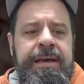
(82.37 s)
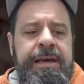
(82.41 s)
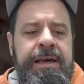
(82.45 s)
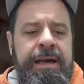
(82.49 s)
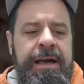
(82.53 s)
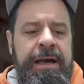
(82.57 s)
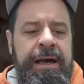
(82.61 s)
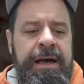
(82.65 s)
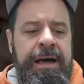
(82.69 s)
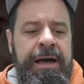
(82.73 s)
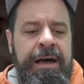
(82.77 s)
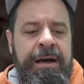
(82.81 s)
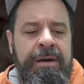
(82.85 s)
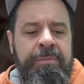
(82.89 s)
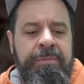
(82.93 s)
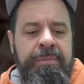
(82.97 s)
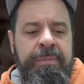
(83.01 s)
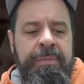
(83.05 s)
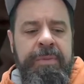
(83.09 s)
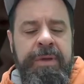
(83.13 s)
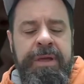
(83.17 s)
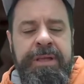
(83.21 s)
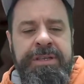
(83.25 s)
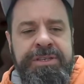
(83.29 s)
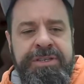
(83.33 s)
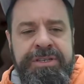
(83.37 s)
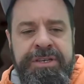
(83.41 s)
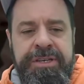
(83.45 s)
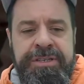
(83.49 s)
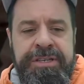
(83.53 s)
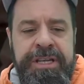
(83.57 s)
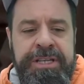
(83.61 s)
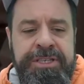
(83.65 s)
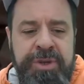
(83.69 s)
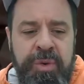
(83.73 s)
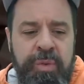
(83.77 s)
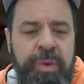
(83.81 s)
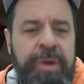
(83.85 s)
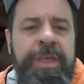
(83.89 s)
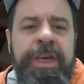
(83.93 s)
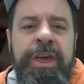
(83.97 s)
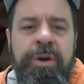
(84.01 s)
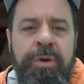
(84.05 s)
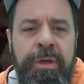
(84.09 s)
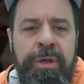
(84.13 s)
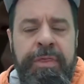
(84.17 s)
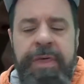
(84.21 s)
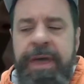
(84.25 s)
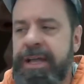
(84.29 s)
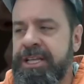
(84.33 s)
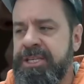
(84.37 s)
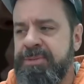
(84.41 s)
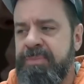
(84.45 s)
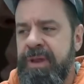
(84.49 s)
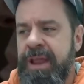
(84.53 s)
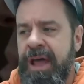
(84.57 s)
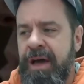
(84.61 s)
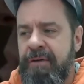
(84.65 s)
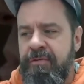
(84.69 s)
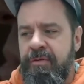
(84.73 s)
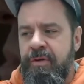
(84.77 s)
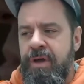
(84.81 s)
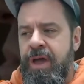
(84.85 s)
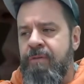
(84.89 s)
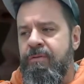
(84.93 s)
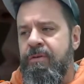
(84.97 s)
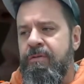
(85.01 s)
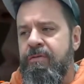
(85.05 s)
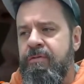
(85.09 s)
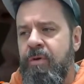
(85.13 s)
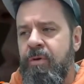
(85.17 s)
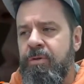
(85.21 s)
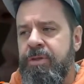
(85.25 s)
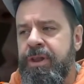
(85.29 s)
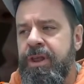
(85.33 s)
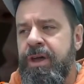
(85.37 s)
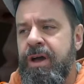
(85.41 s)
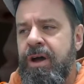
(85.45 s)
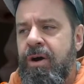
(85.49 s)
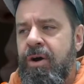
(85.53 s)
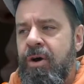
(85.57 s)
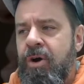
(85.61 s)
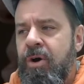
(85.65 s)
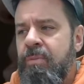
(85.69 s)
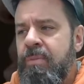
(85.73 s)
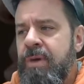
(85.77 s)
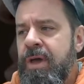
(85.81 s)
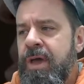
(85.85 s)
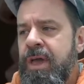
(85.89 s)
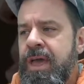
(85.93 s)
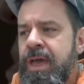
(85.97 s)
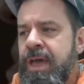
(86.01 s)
It's a really cool thing. It's been out forever. Folding at home.